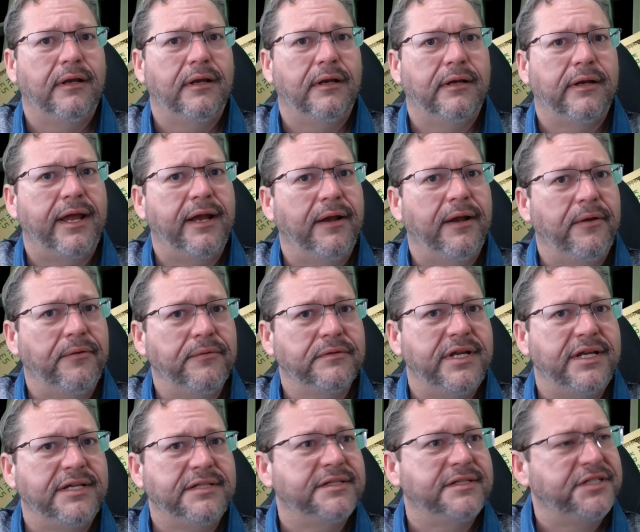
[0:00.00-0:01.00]
that long
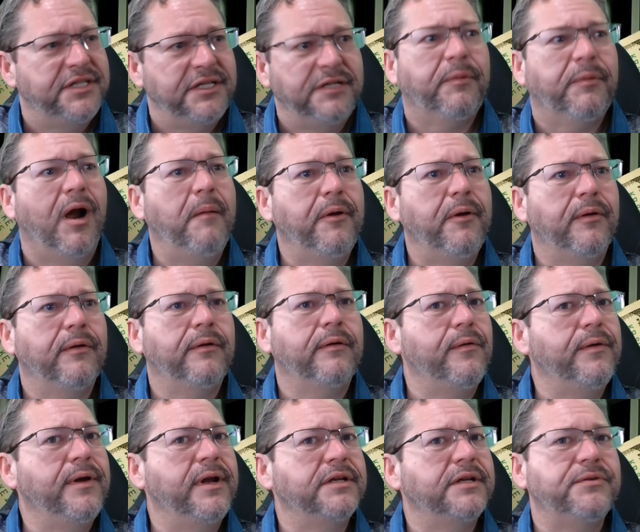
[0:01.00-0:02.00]
distance, she's probably going to
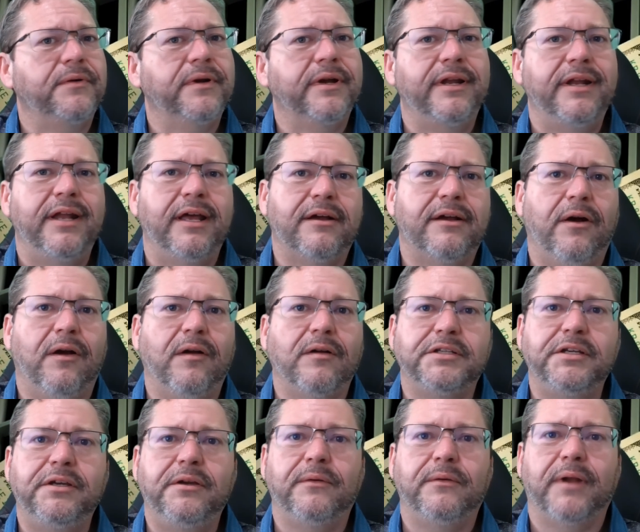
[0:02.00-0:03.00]
go in that store and get that cart
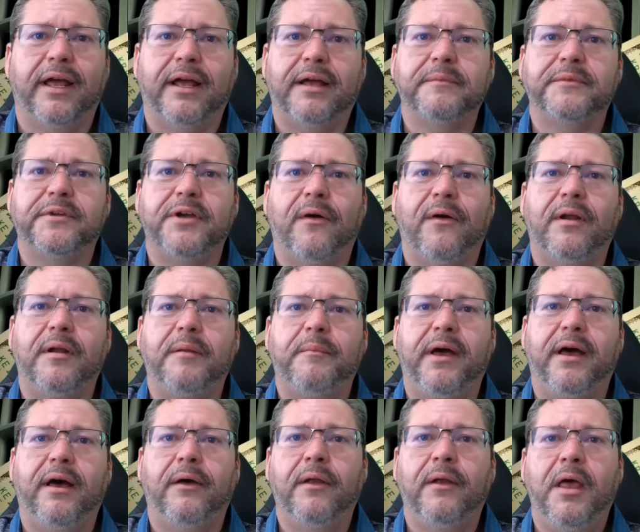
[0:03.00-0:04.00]
too, like I'm talking
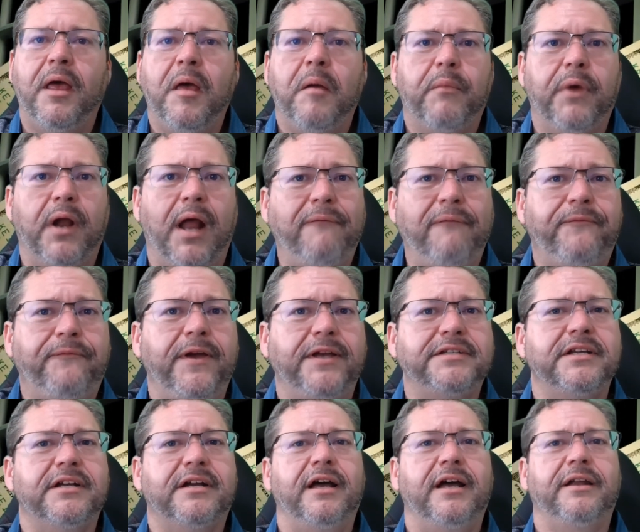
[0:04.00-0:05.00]
about. But I'm
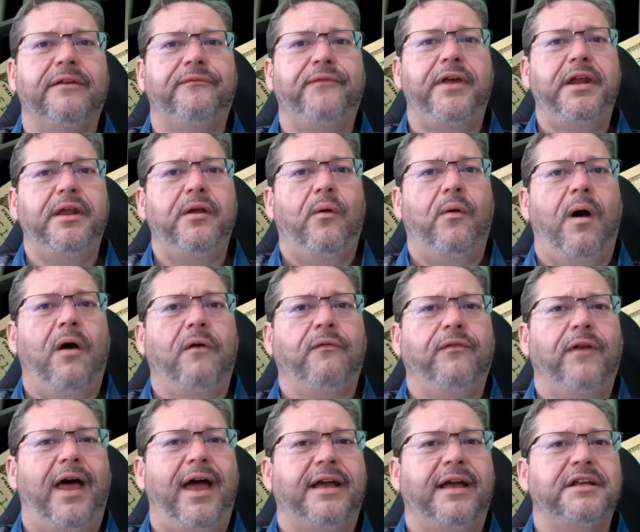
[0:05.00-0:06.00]
fixing to cut the video off.
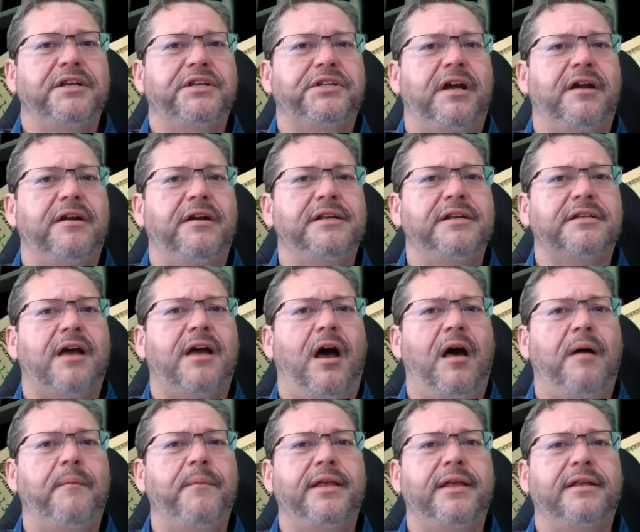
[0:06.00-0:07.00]
Like and share this
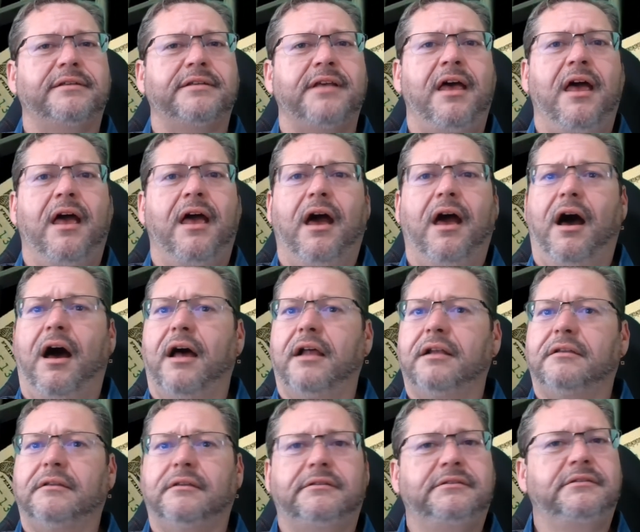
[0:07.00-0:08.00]
comments.
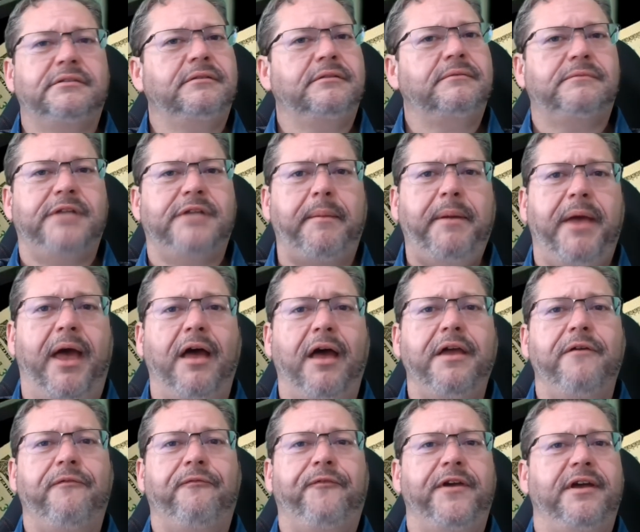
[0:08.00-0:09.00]
Tell me how
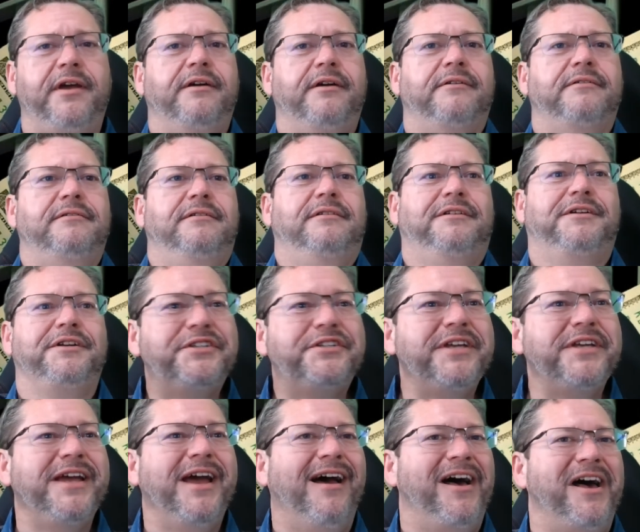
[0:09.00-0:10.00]
you feel, because you
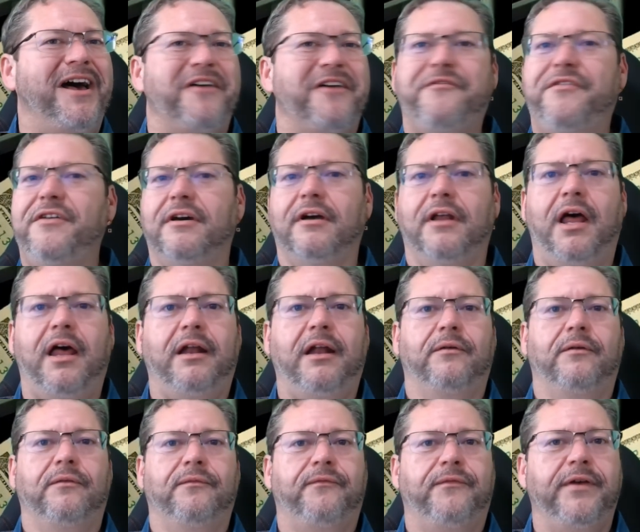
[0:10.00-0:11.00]
see how I feel. I
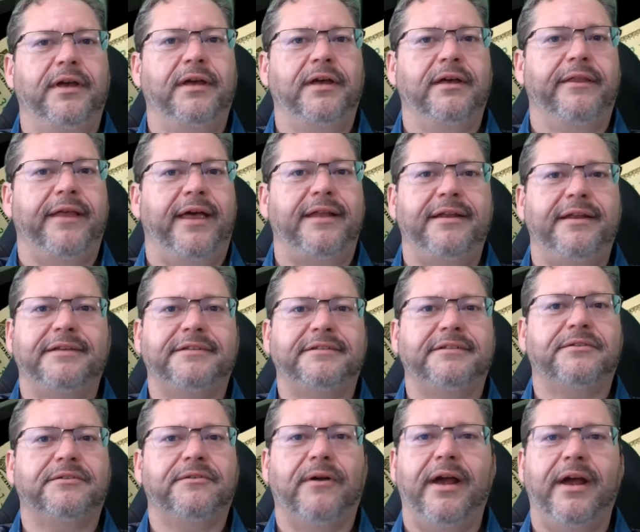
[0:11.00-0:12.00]
don't feel that this
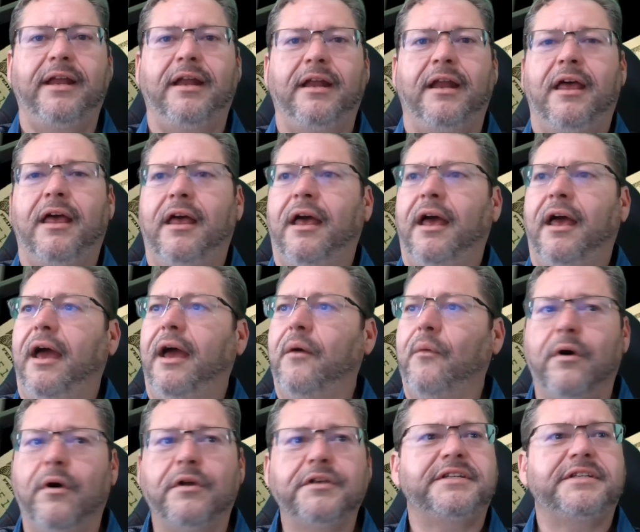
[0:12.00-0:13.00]
is great. And
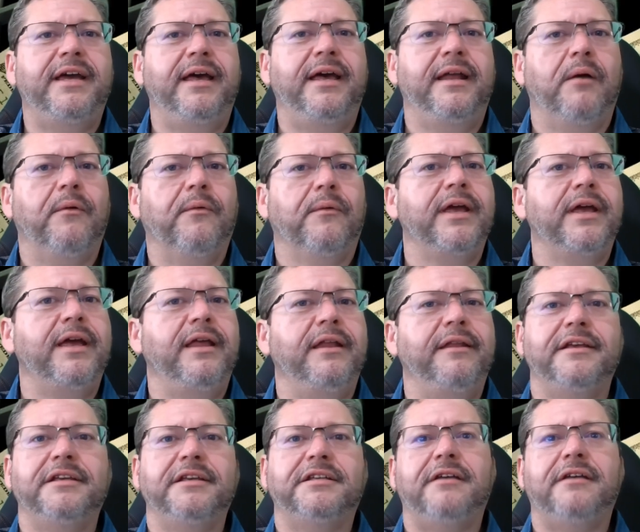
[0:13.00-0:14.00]
once again, I want to end
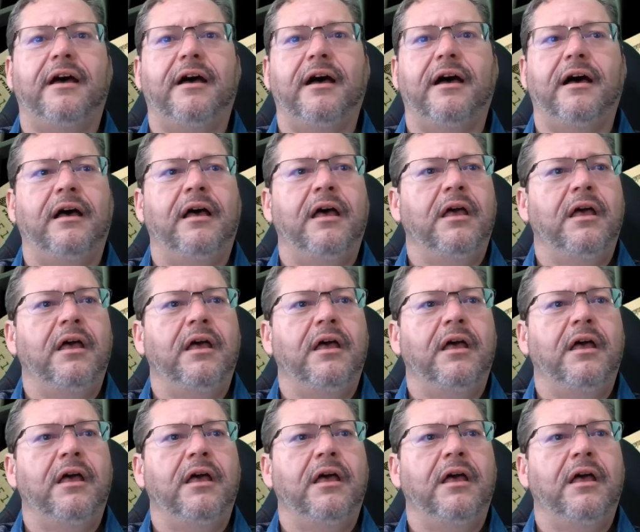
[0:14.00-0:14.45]
this telling